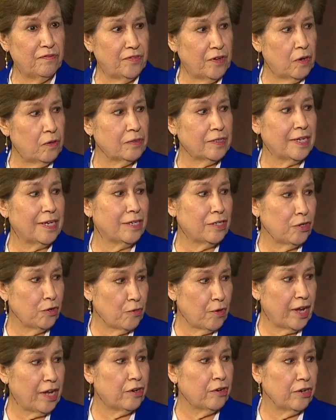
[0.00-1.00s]
and vote in
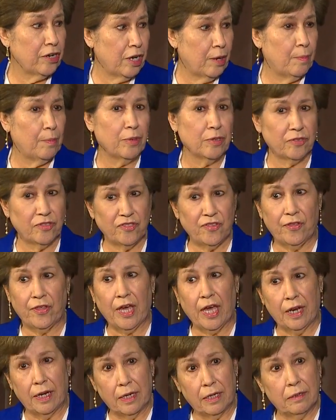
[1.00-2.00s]
greater numbers
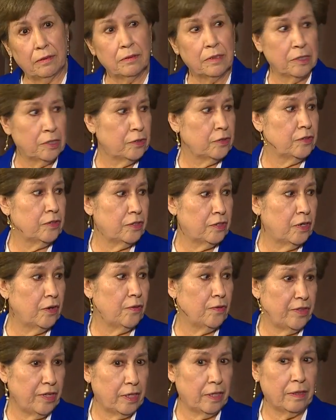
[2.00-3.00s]
than you
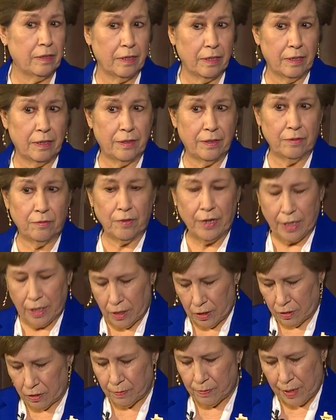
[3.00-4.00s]
know the the, the
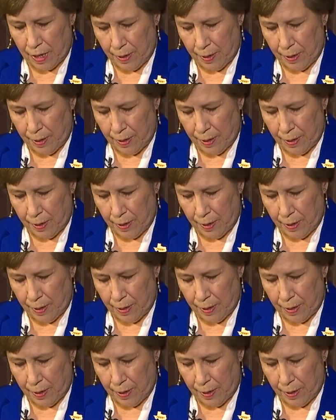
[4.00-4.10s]
regular